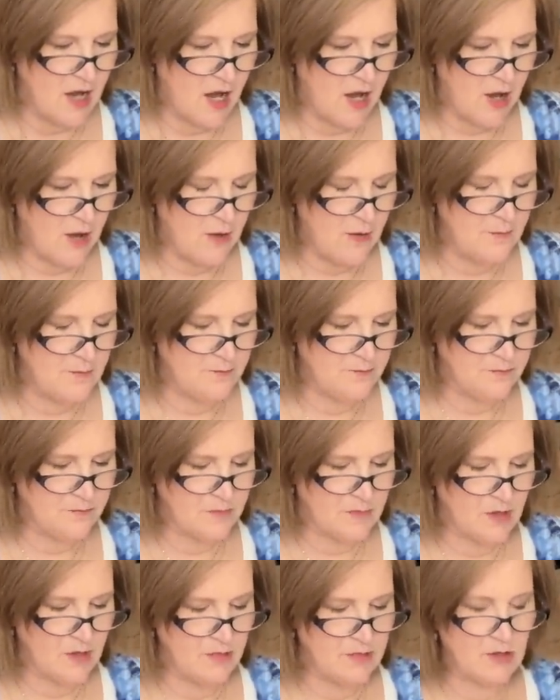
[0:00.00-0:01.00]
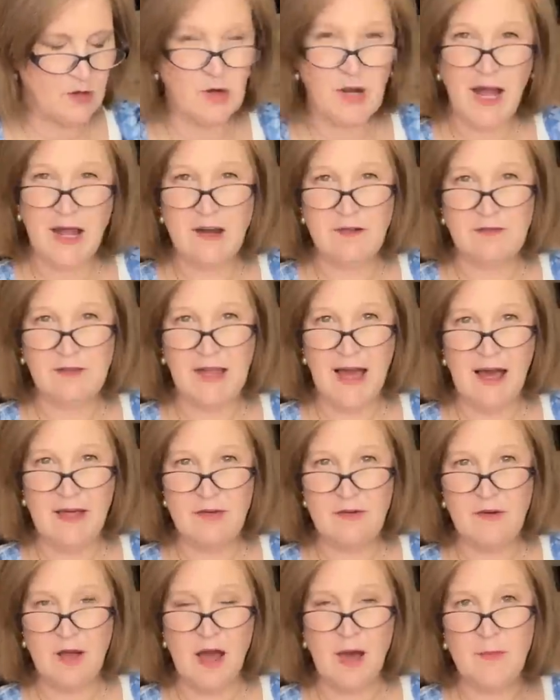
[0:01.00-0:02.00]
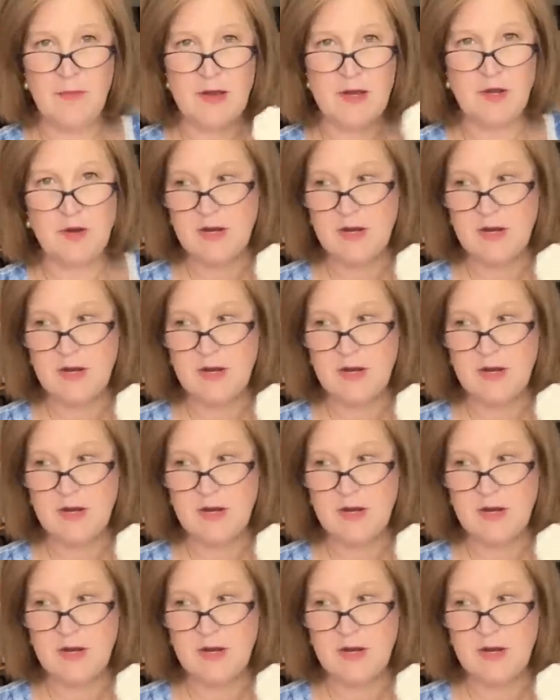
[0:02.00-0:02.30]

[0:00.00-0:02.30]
um, they'll kind of lather up and